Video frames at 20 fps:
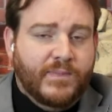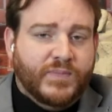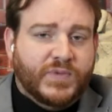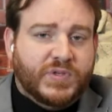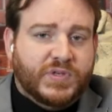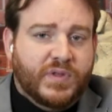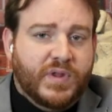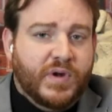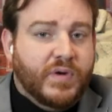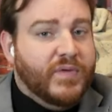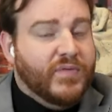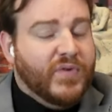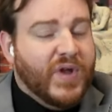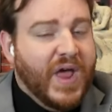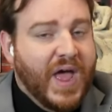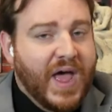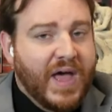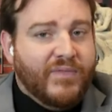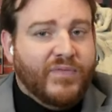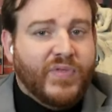So they don't even
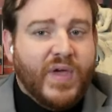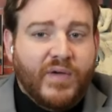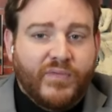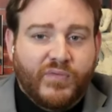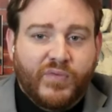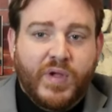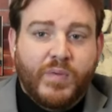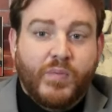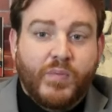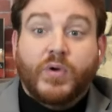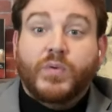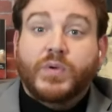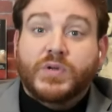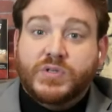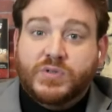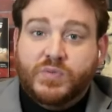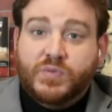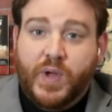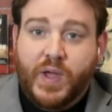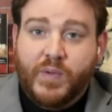have that framework, which
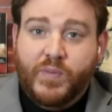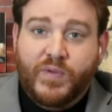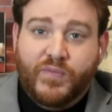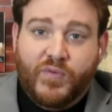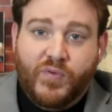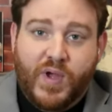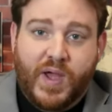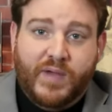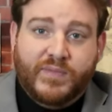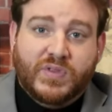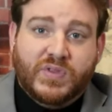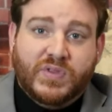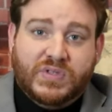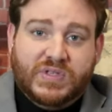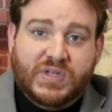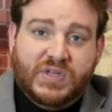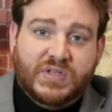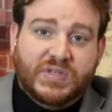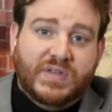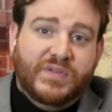is why we've arrived at the
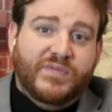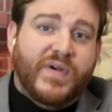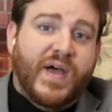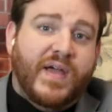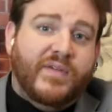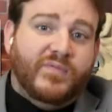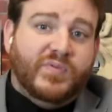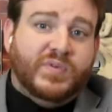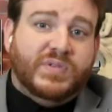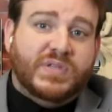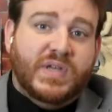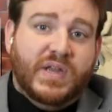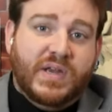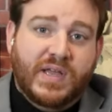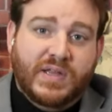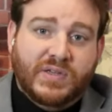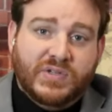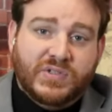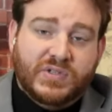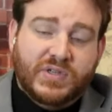65%
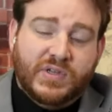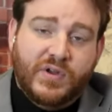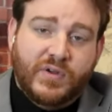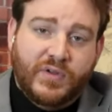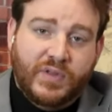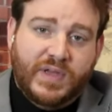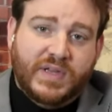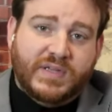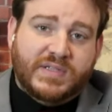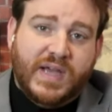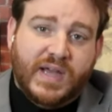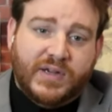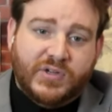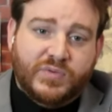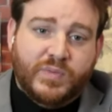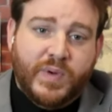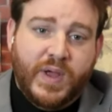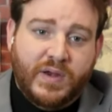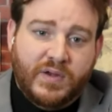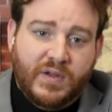insecurely attached
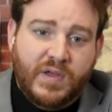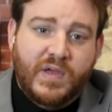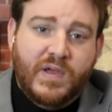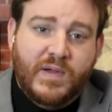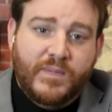rate.